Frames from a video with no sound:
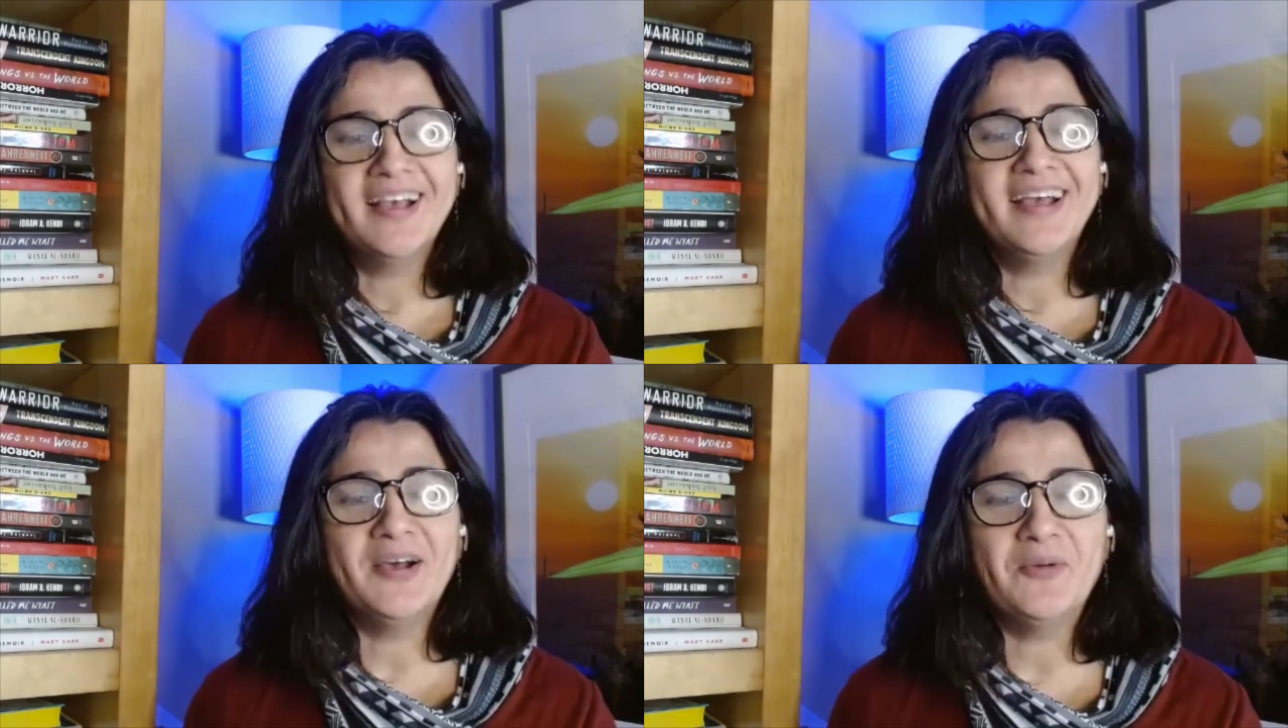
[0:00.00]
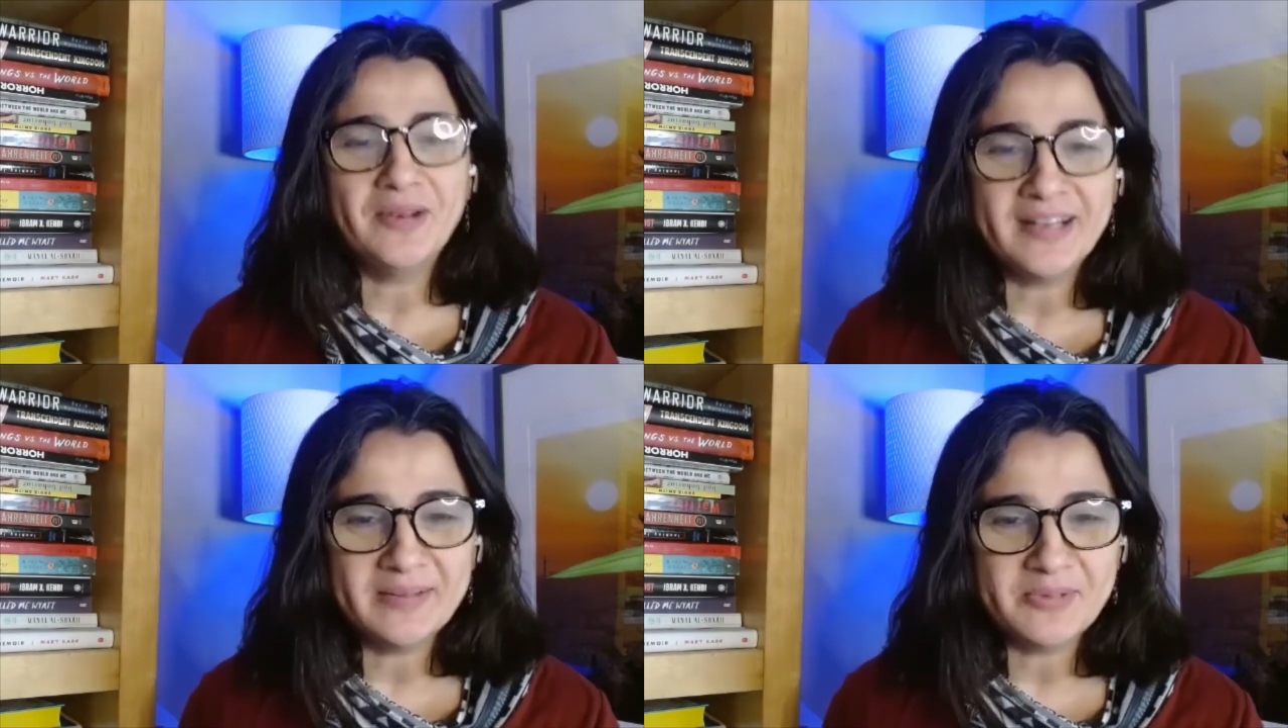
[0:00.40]

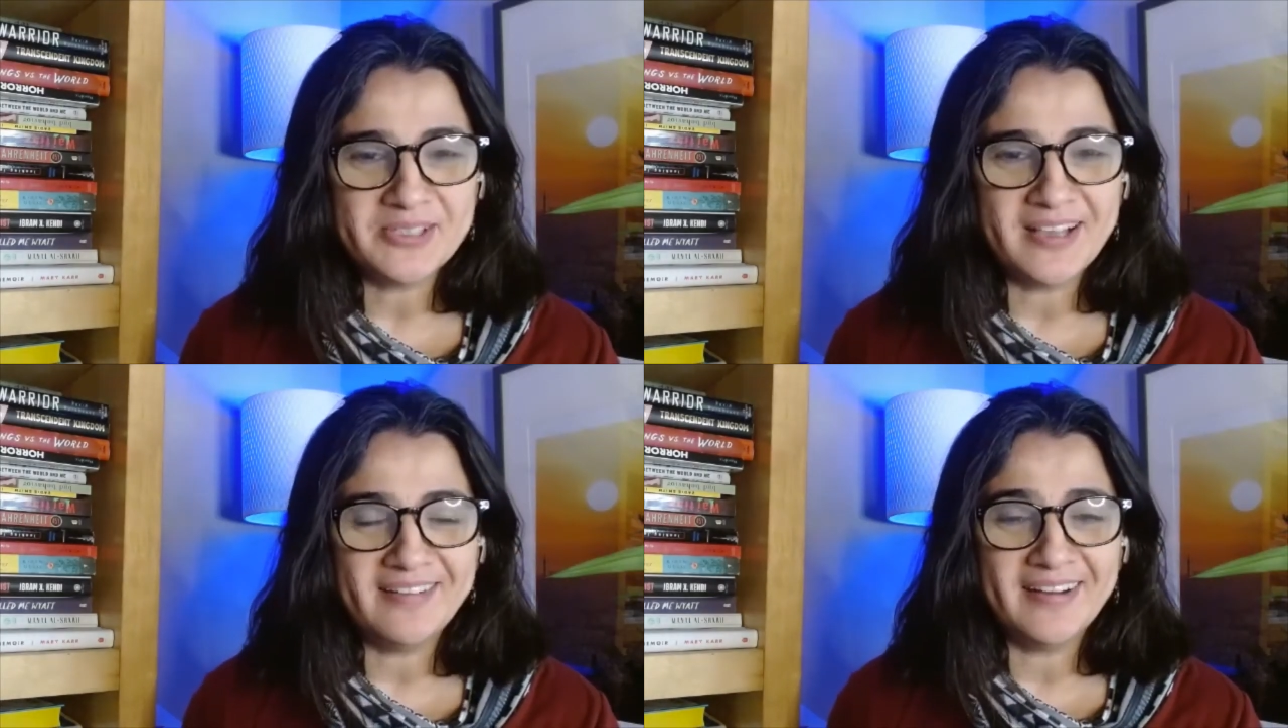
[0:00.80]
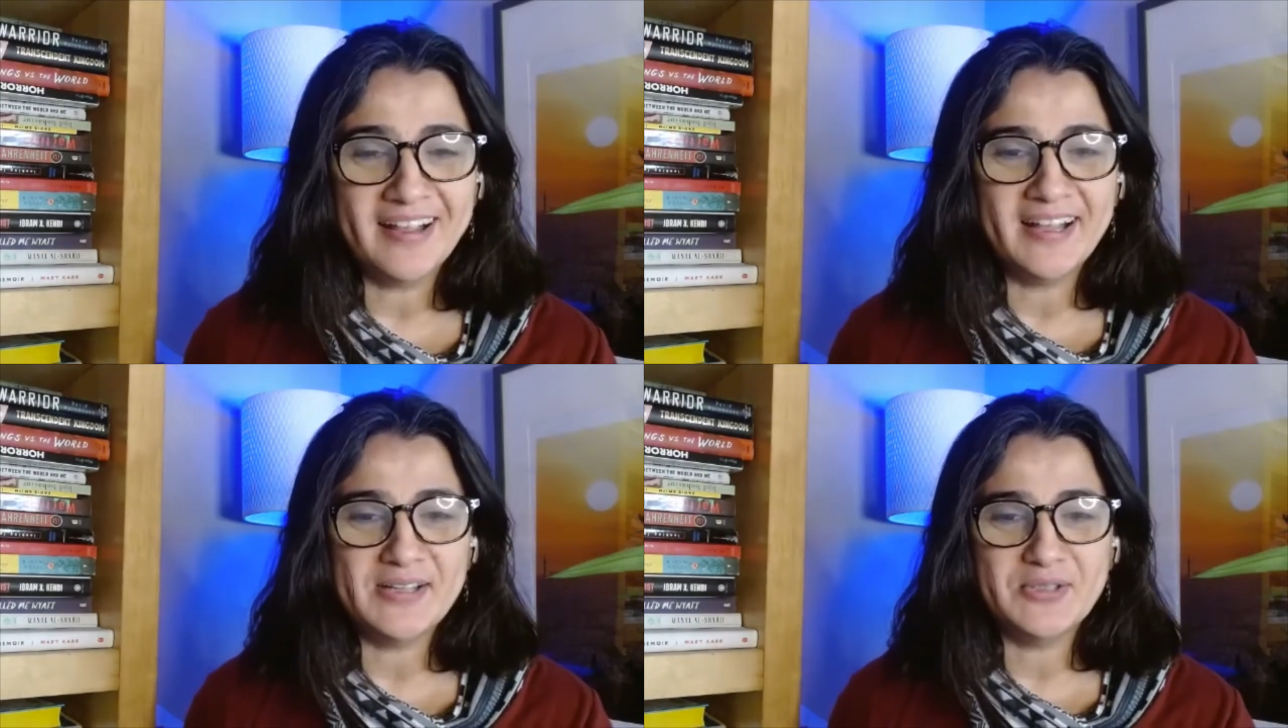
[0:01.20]
Welcome,
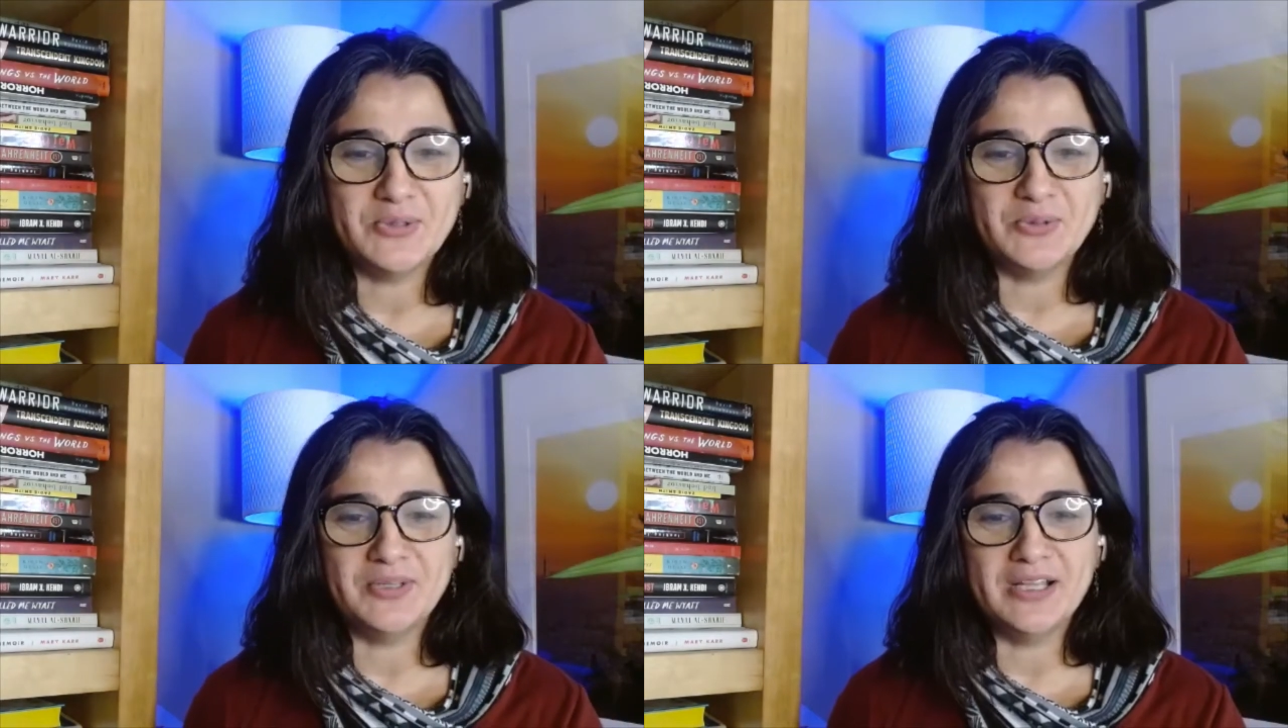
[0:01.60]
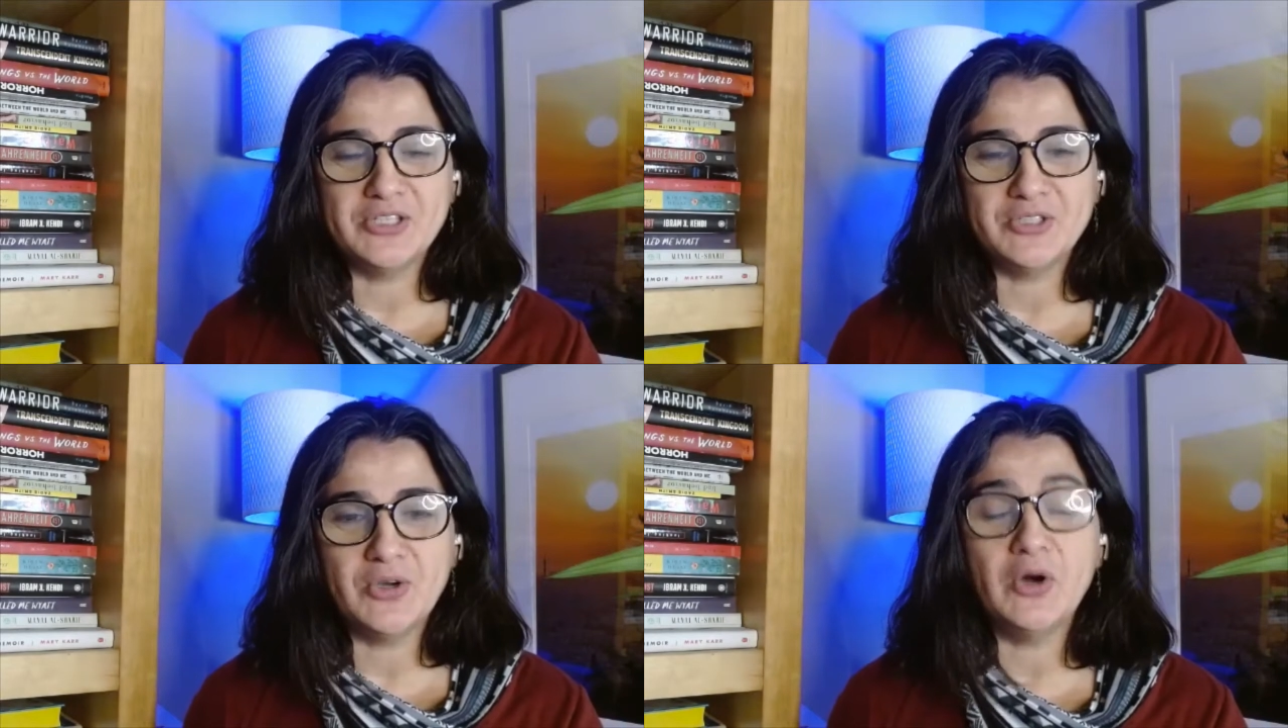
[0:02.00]
Sarah, to the
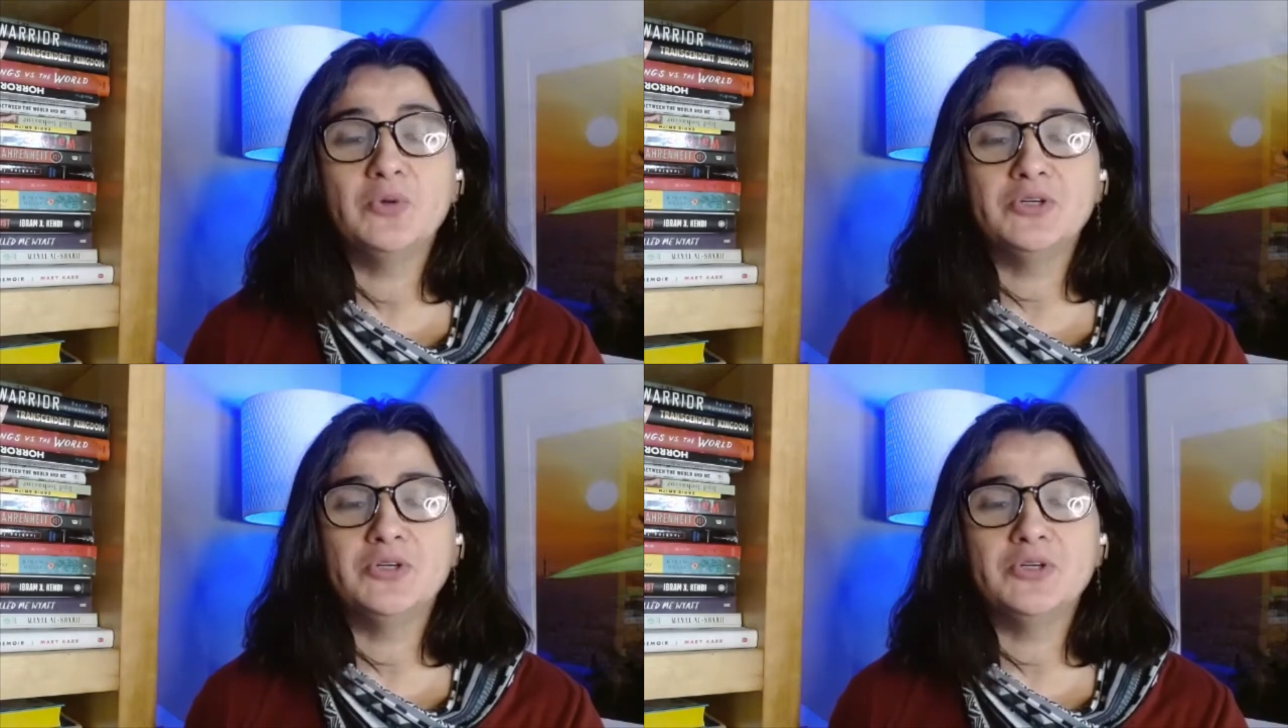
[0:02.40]
show.